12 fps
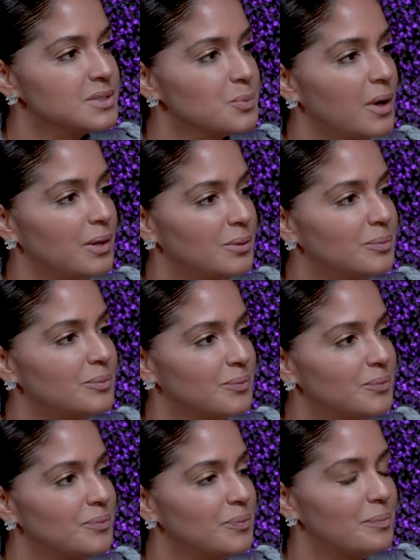as well.
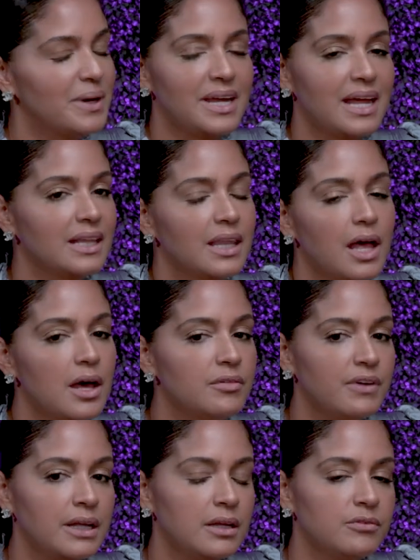That's awesome.
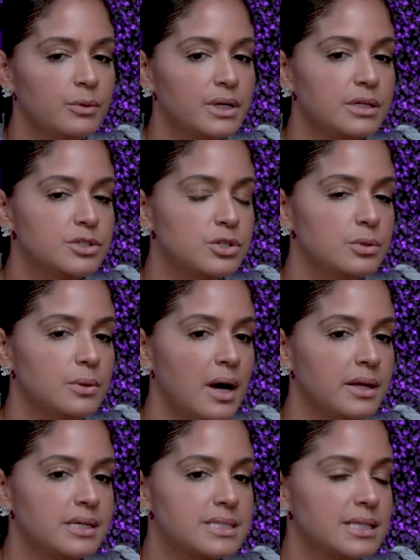I love what I do.
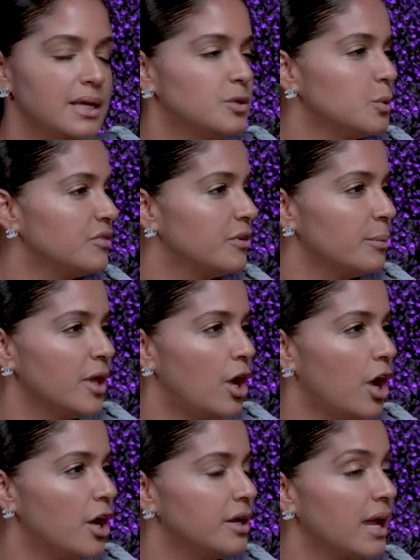Honestly, I do it from the
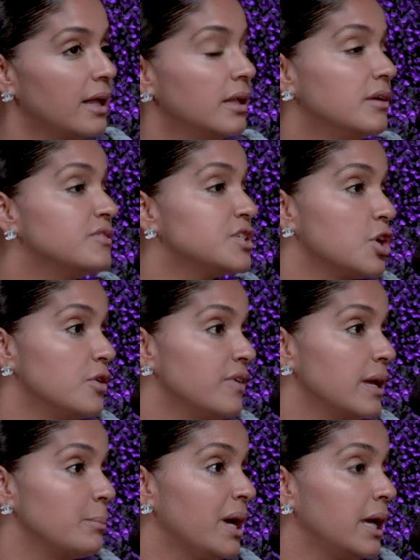heart. I love
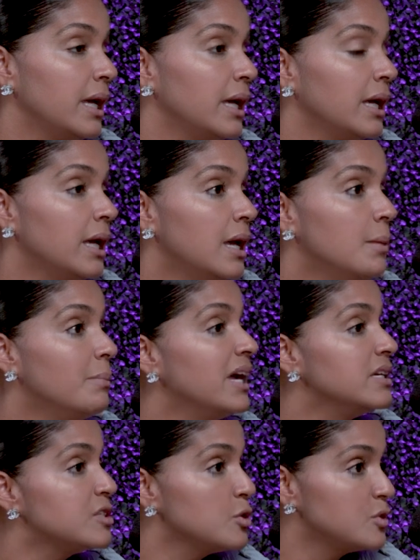serving my
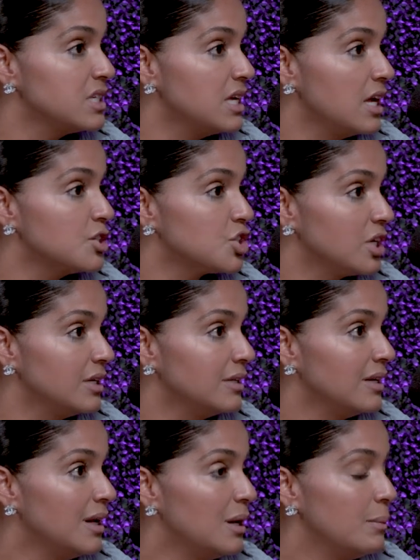
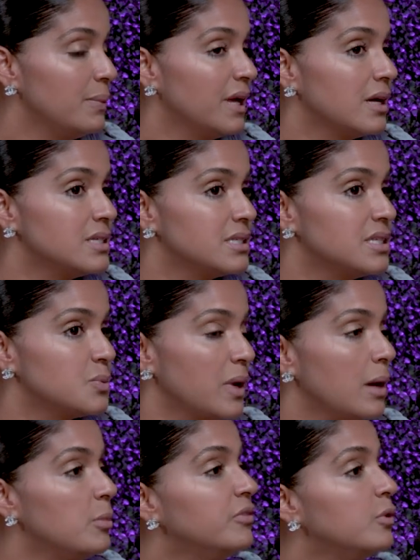association, because this
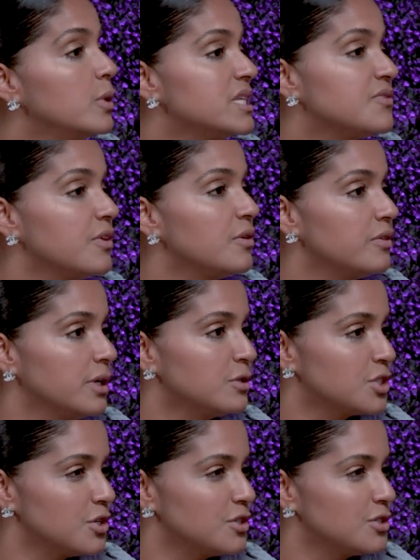way I'm a voice for the
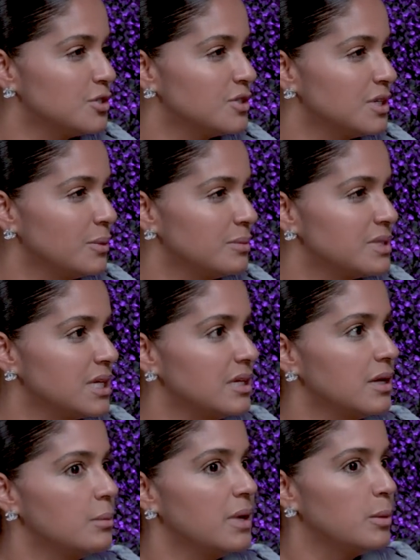realtors. You see what I'm
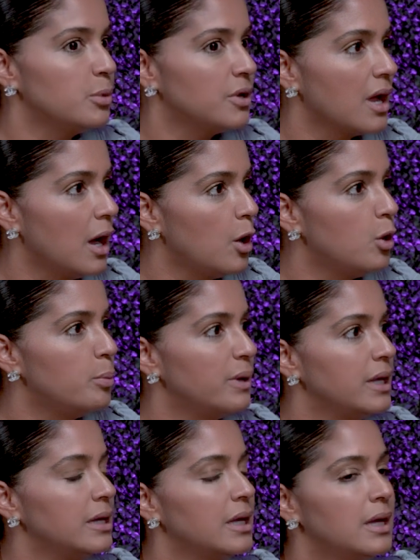saying? I'm able to help
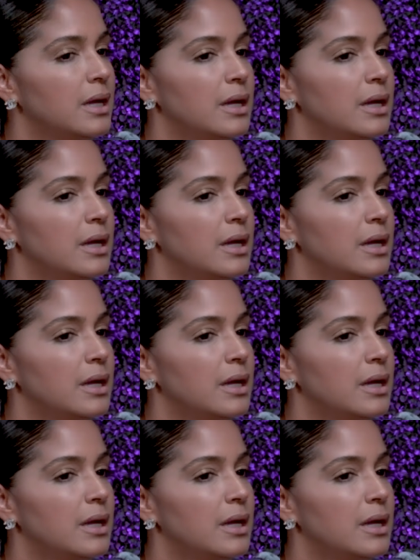and,